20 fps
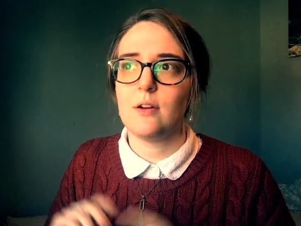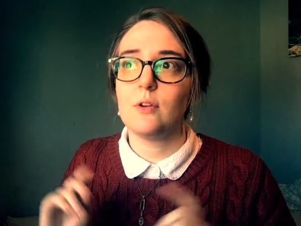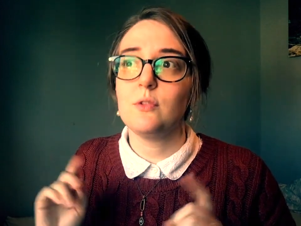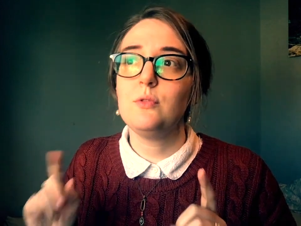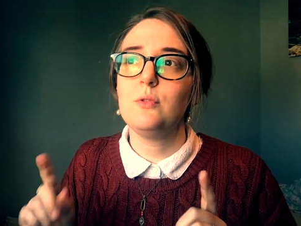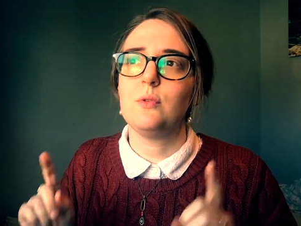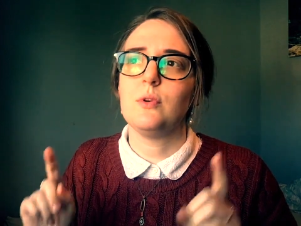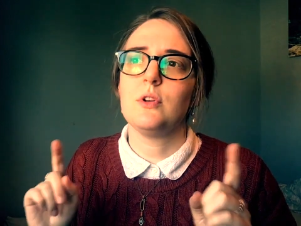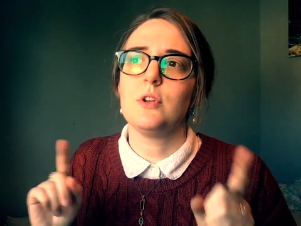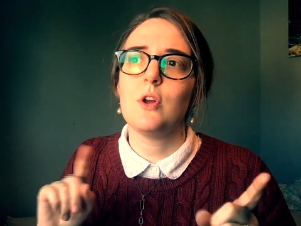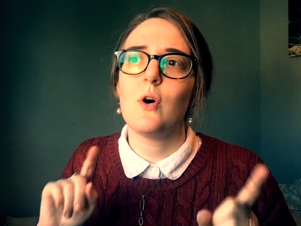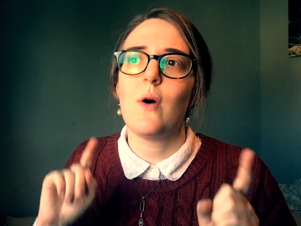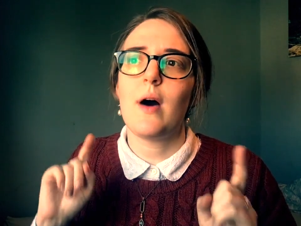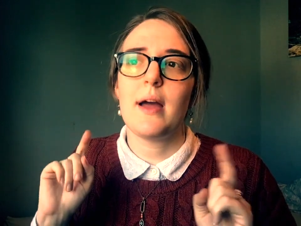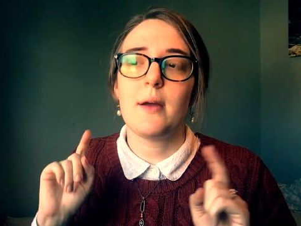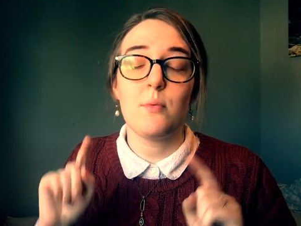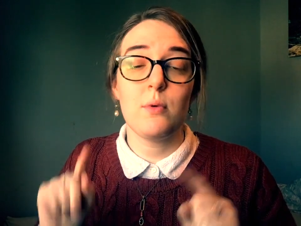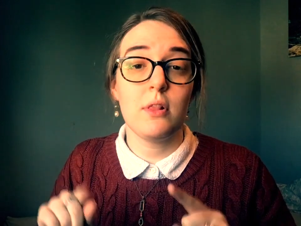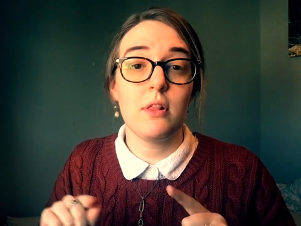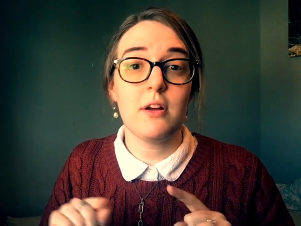Ooh, no,
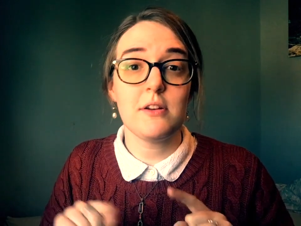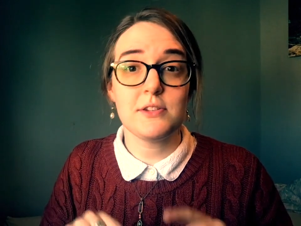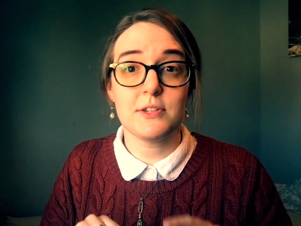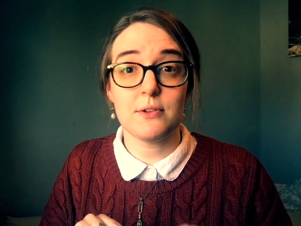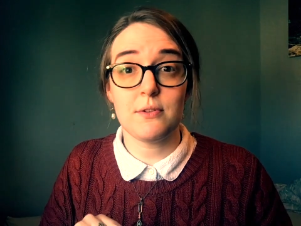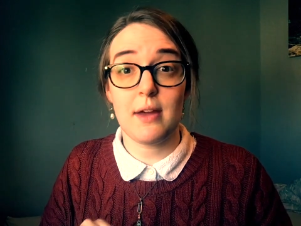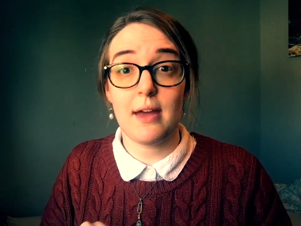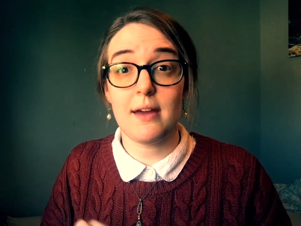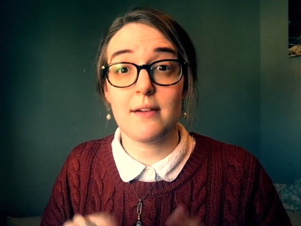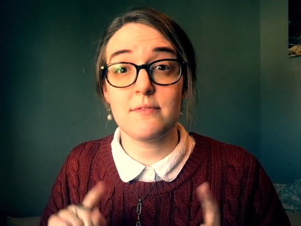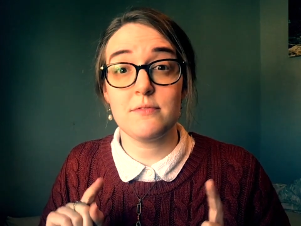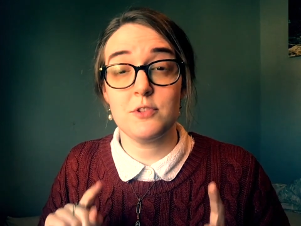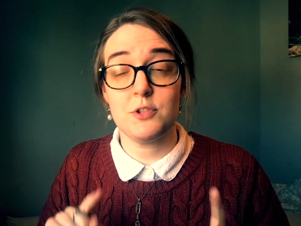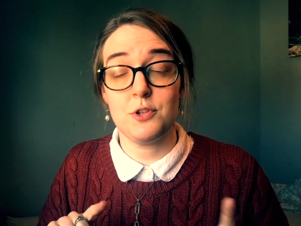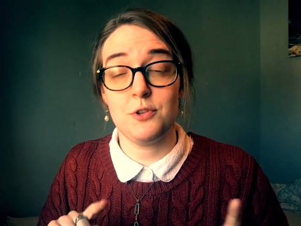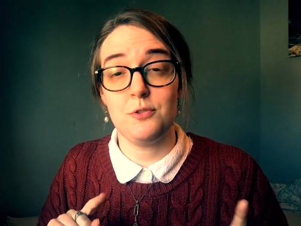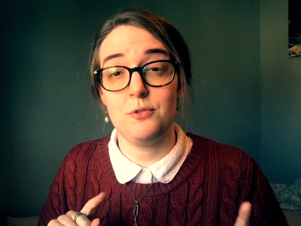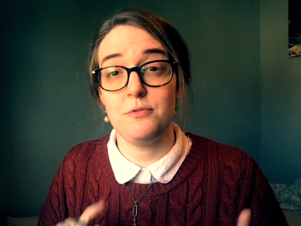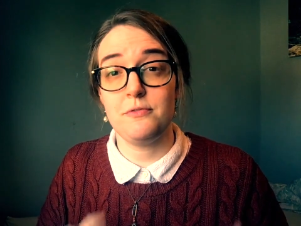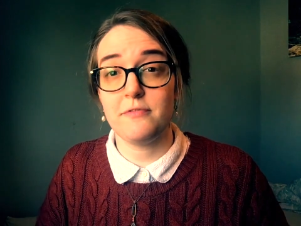I will also have
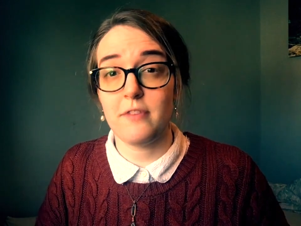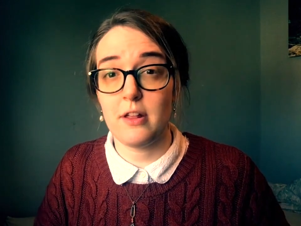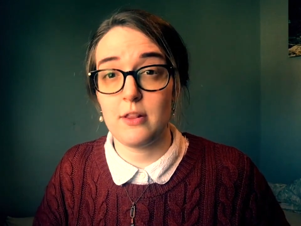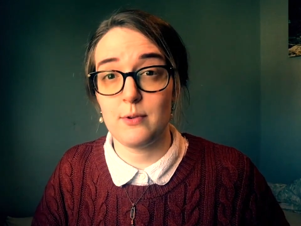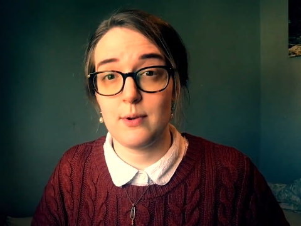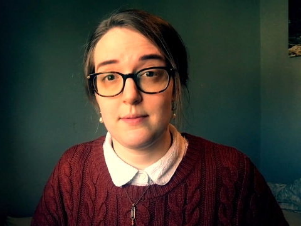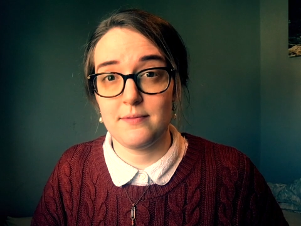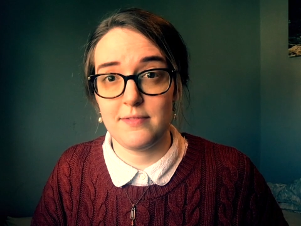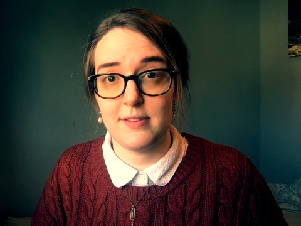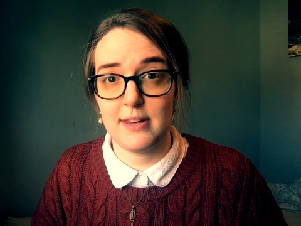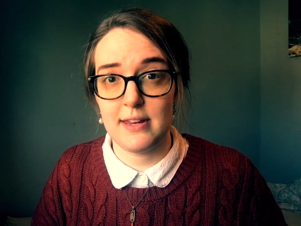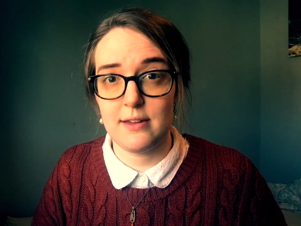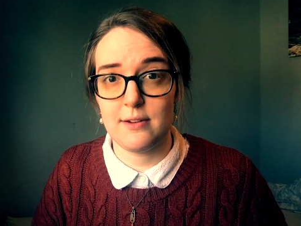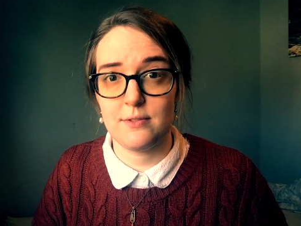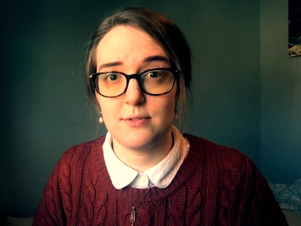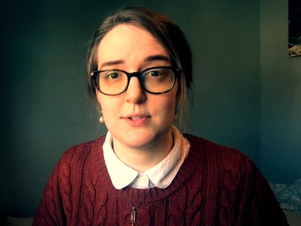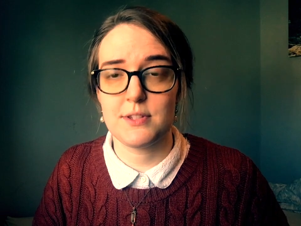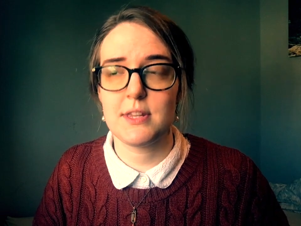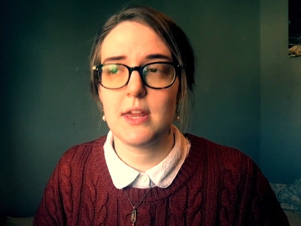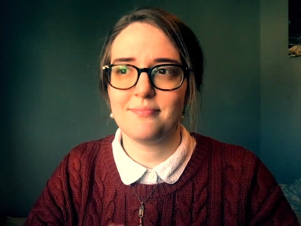two follow-up
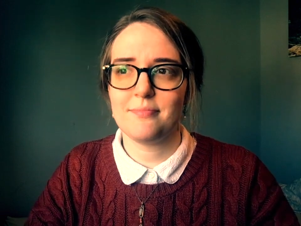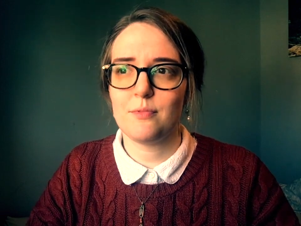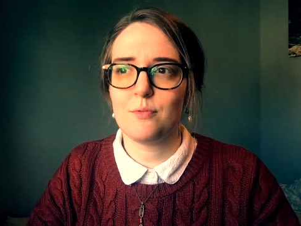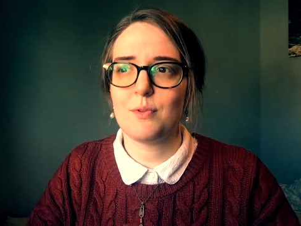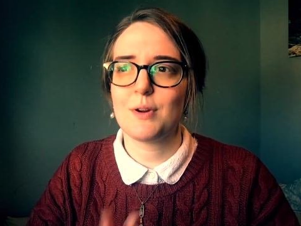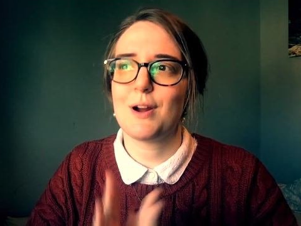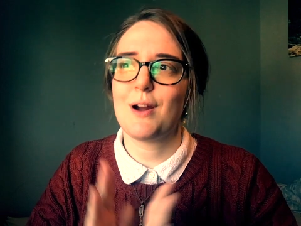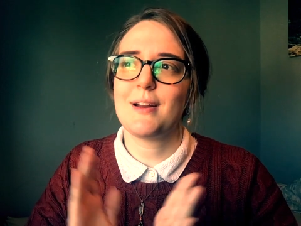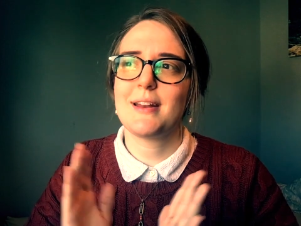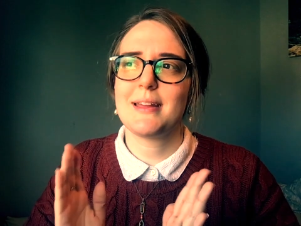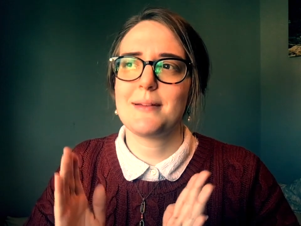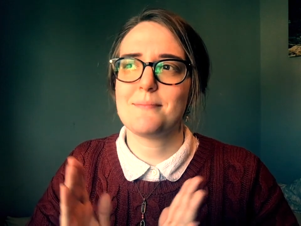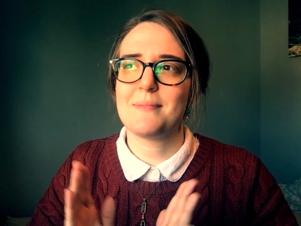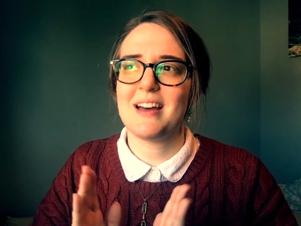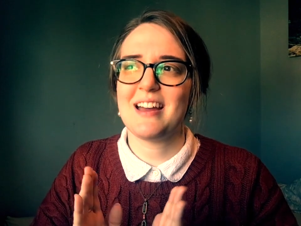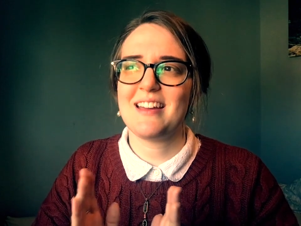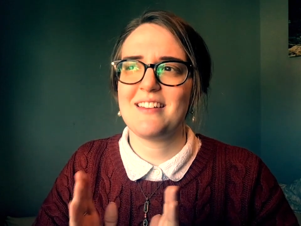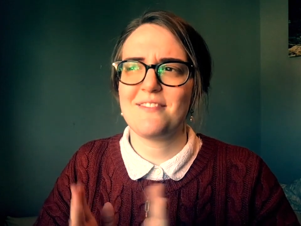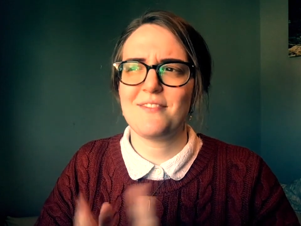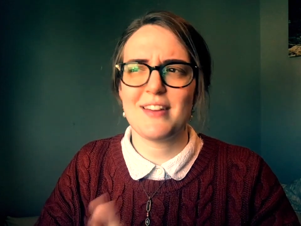videos regarding
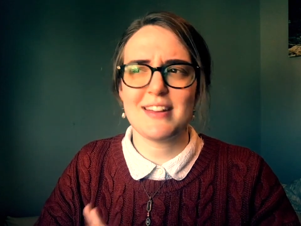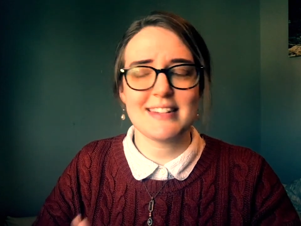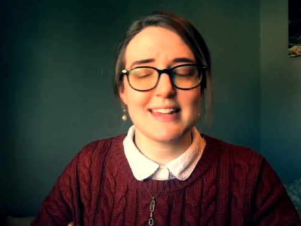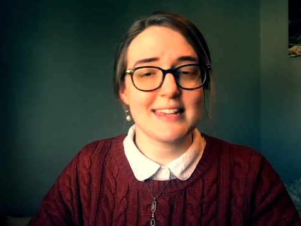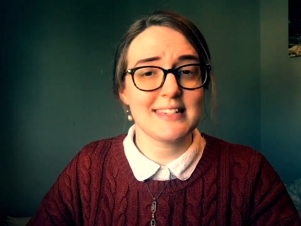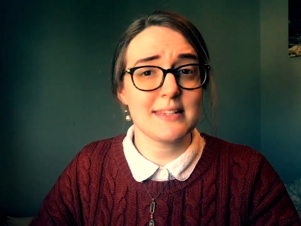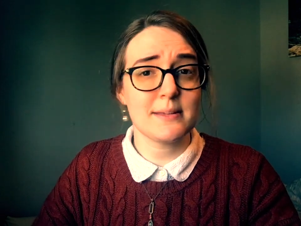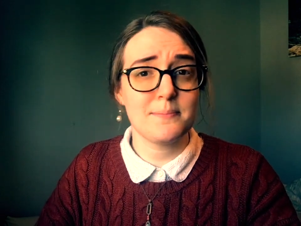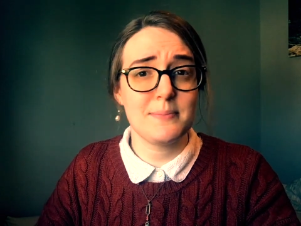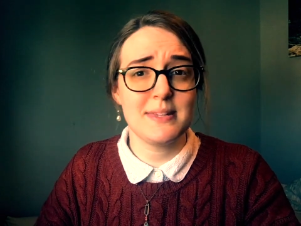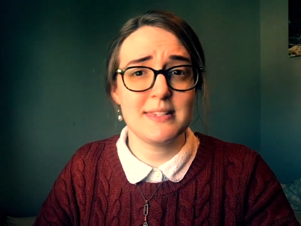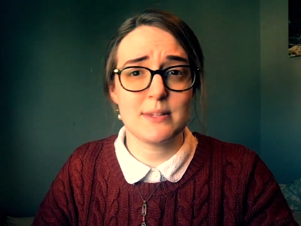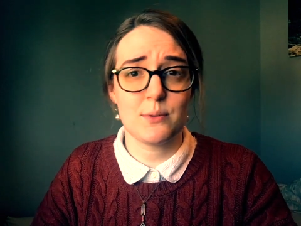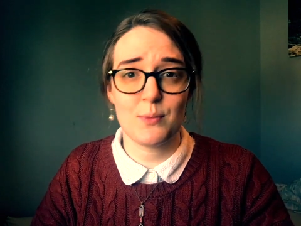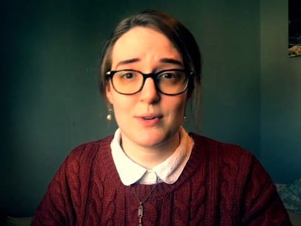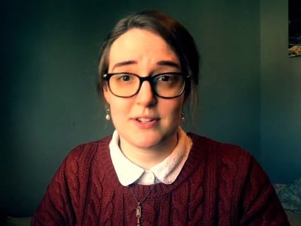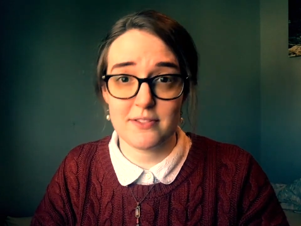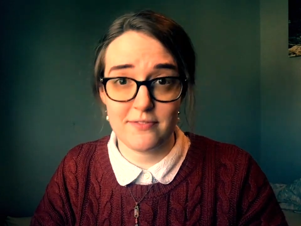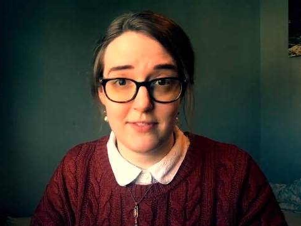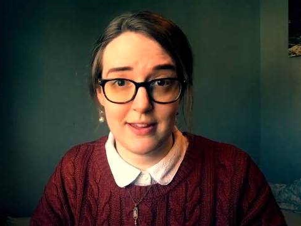my Fantastic Beasts and
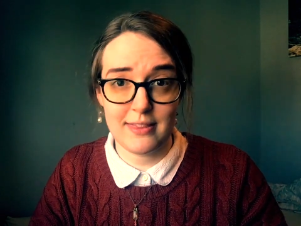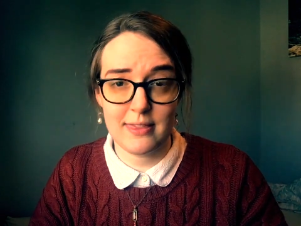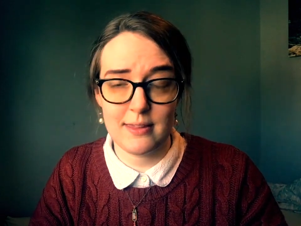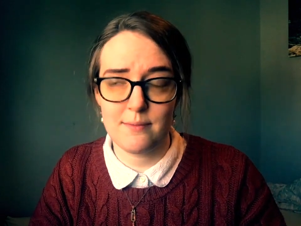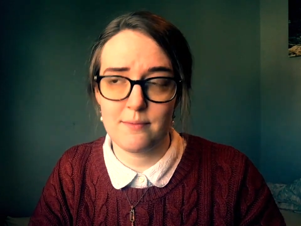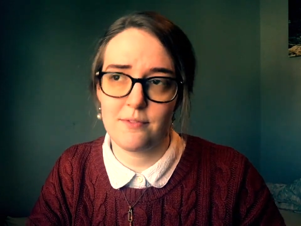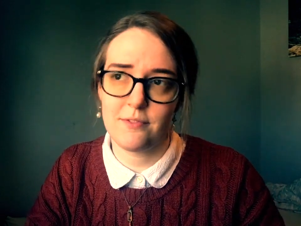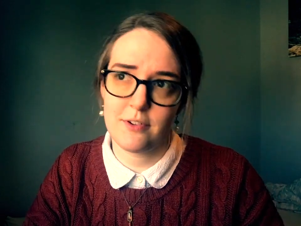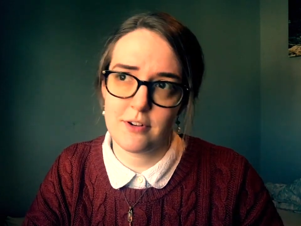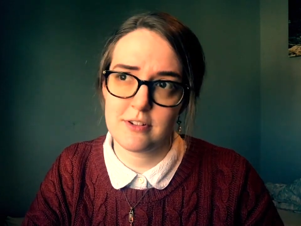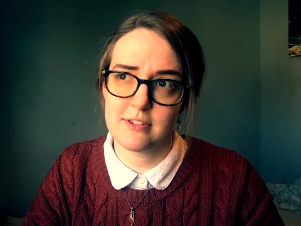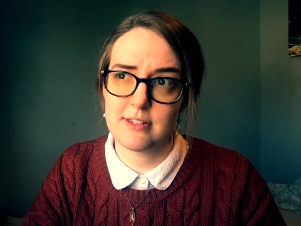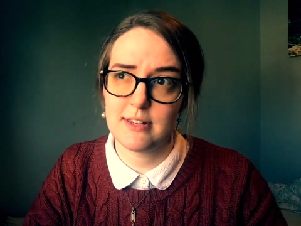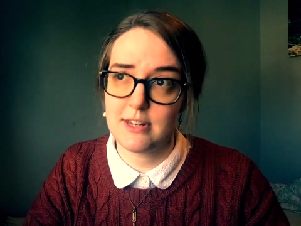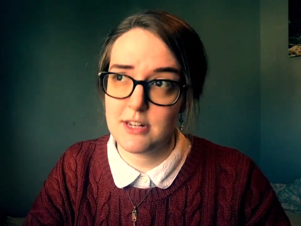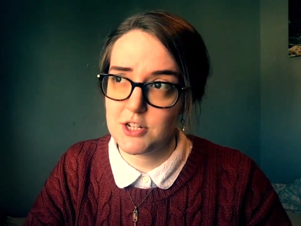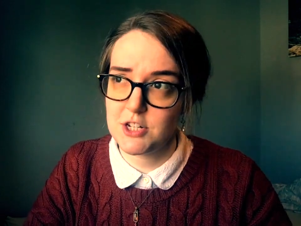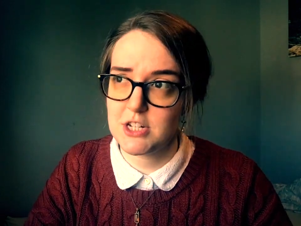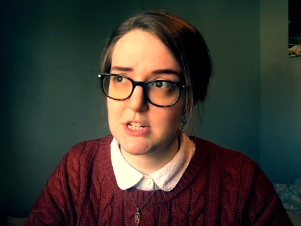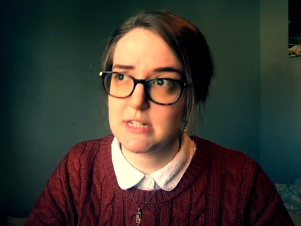Where to Find Them first
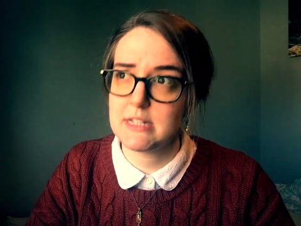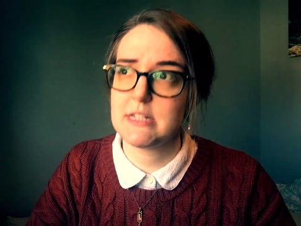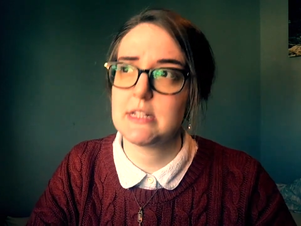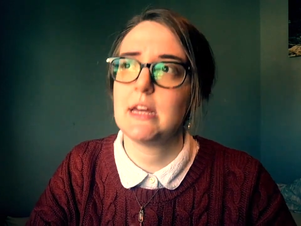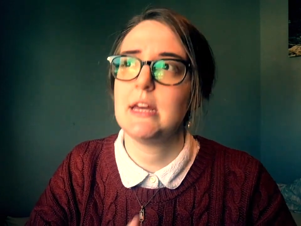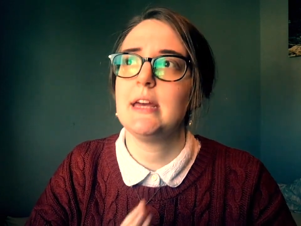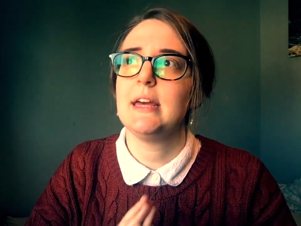edition